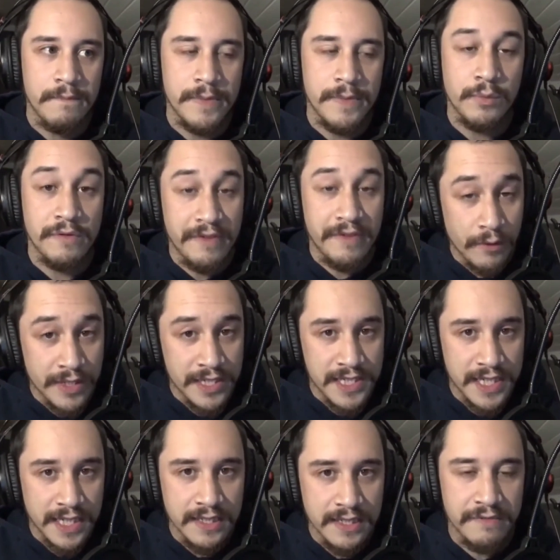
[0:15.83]
they were very
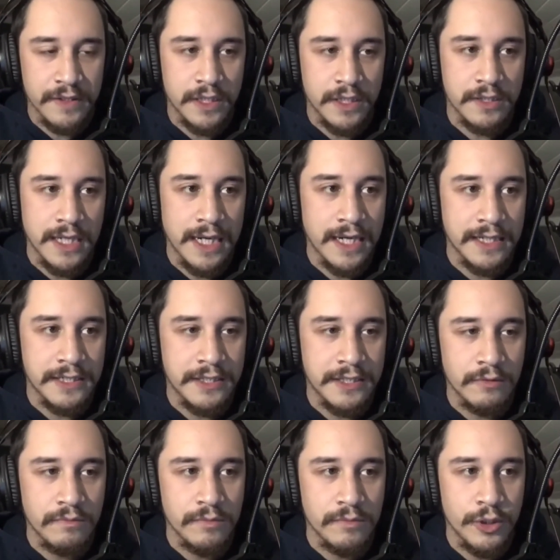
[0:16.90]
significant. And I
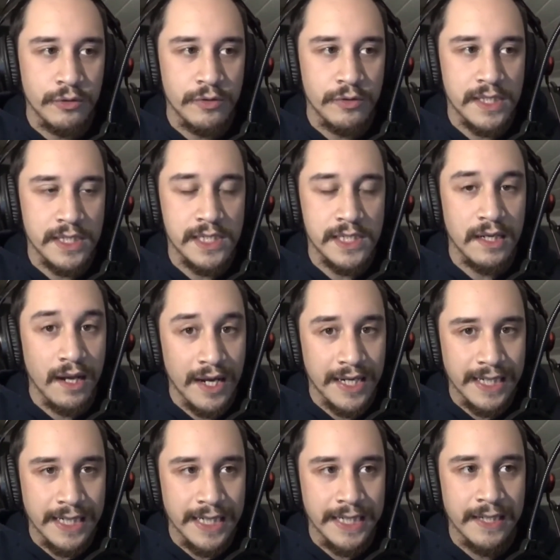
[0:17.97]
don't use this
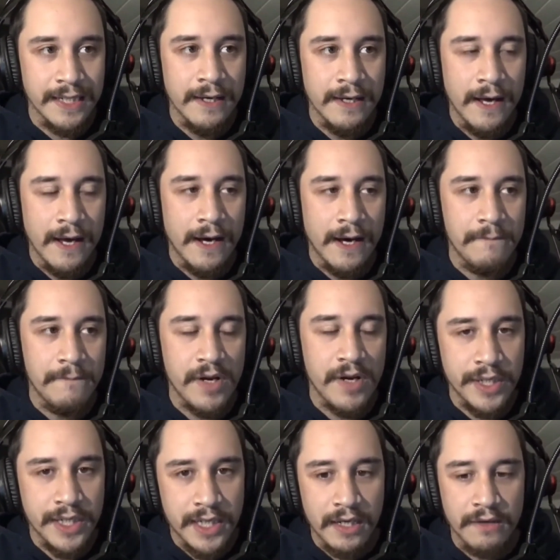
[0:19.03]
lightly. I'm
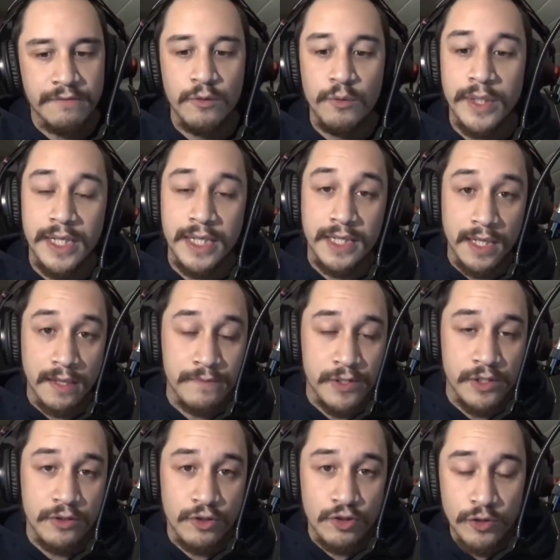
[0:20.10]
very careful when it
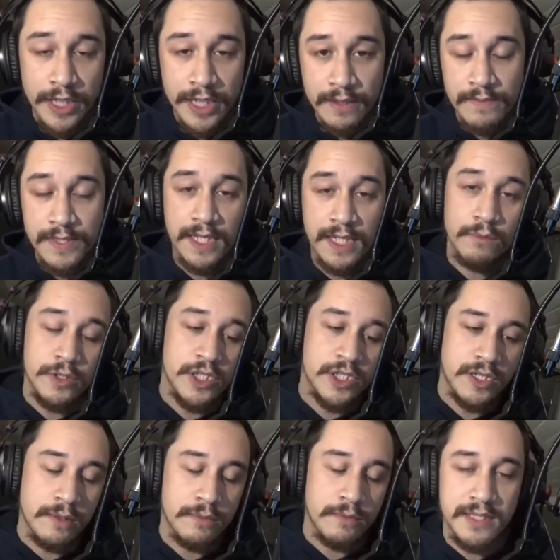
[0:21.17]
comes to dreams. And I
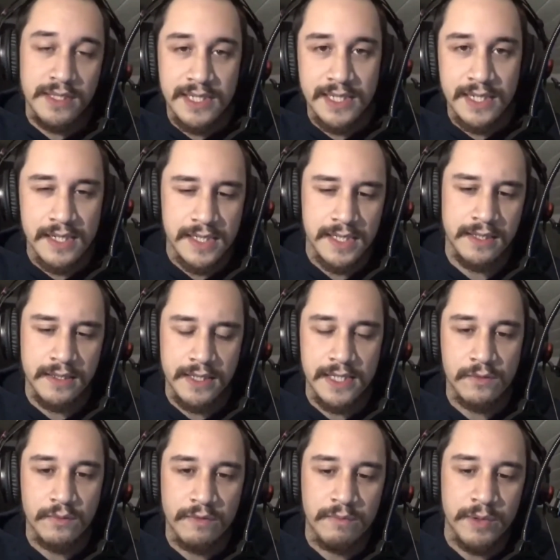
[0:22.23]
was discussing
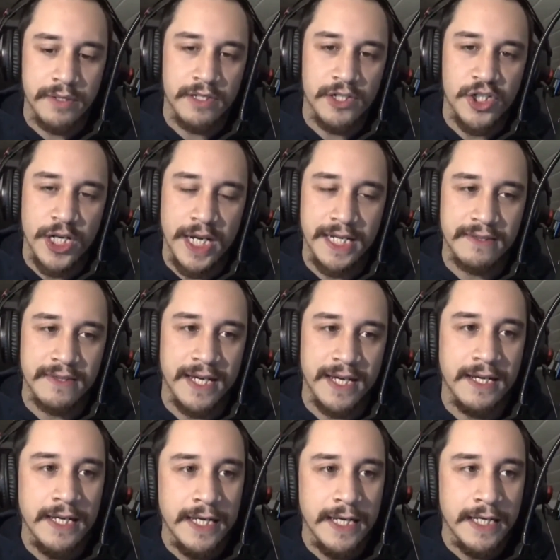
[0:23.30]
this with Brother Jake
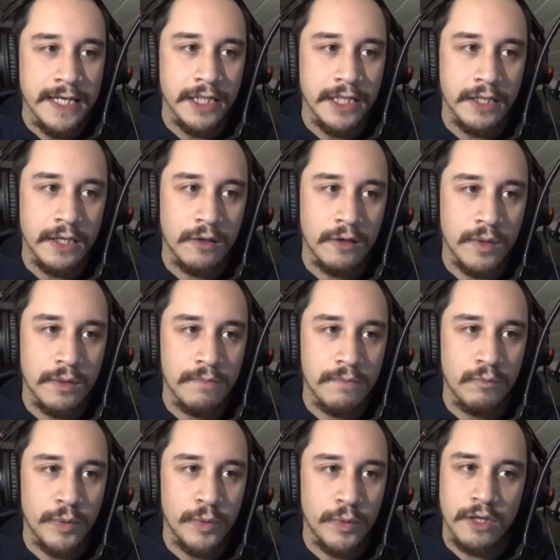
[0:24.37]
that, you know,
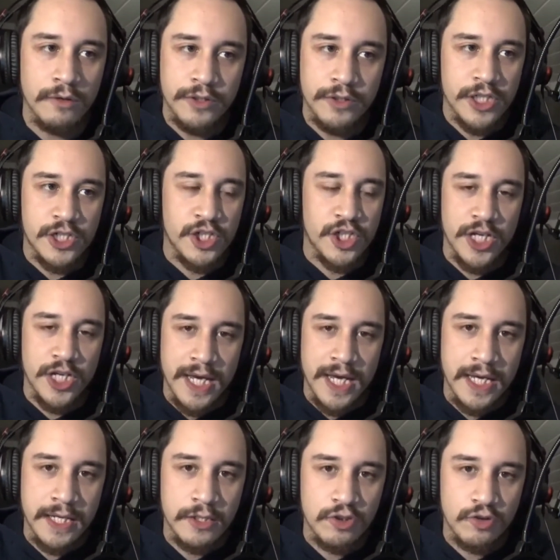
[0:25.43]
we don't just
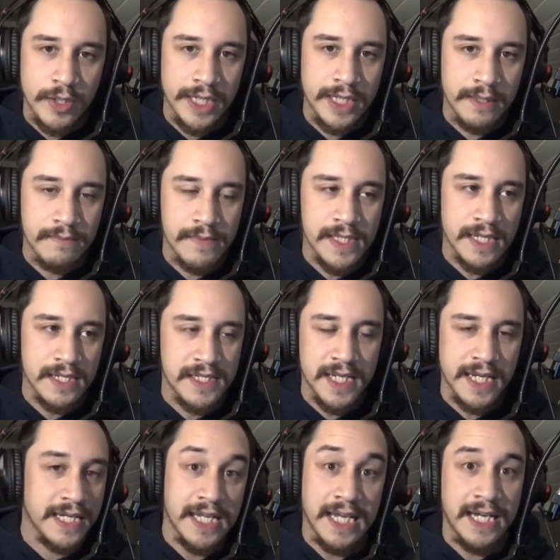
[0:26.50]
share dreams and
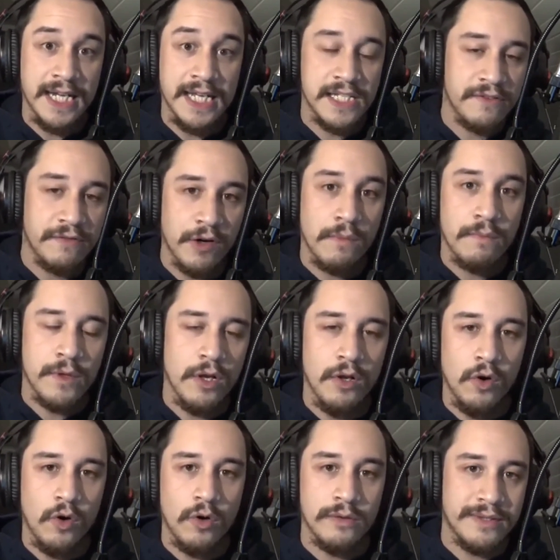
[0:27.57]
say it is from the
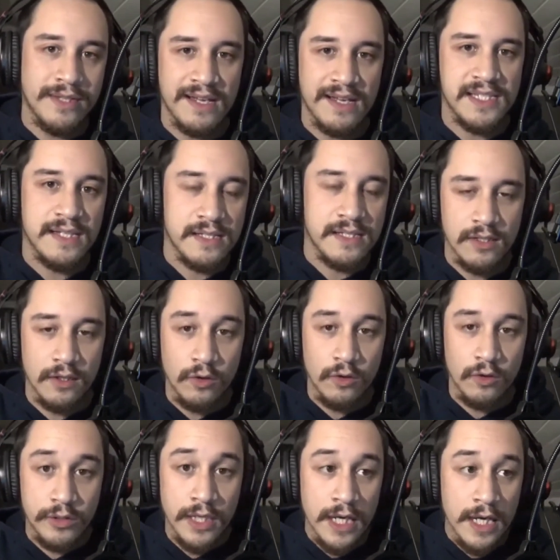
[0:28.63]
Lord, thus says the
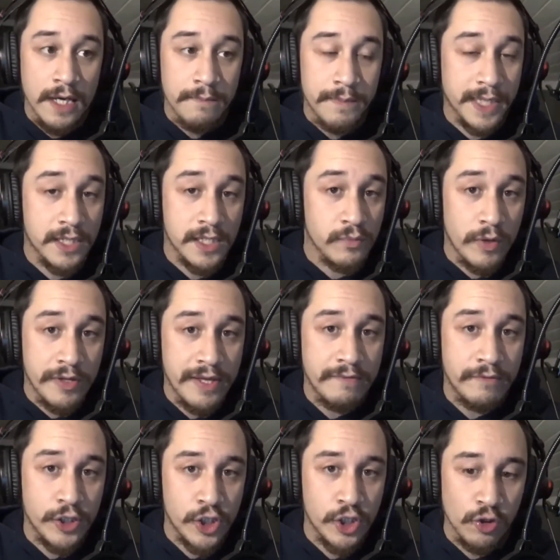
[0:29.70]
Lord, because we're
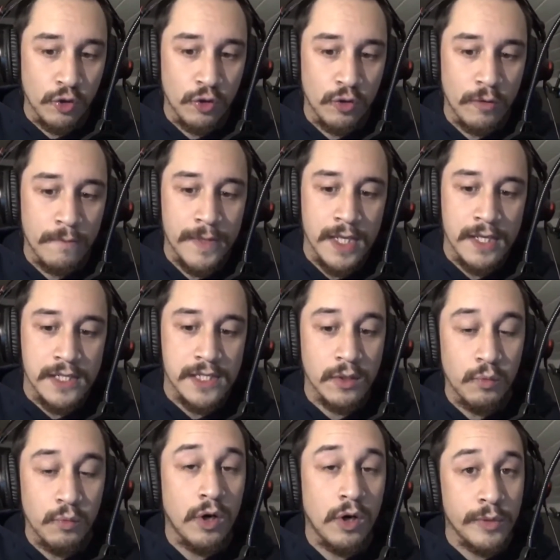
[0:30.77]
never sure.
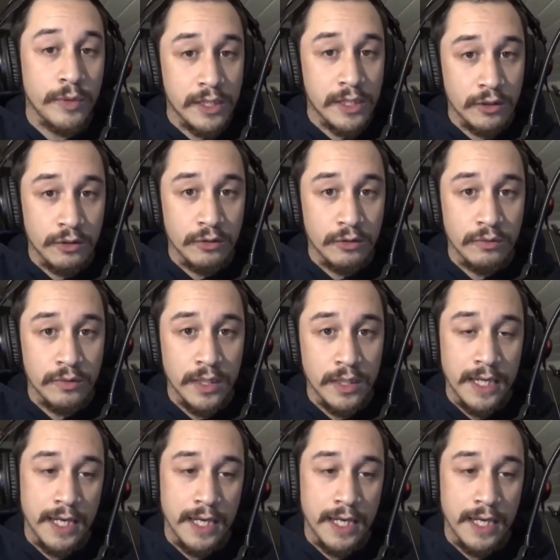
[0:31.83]
So what we do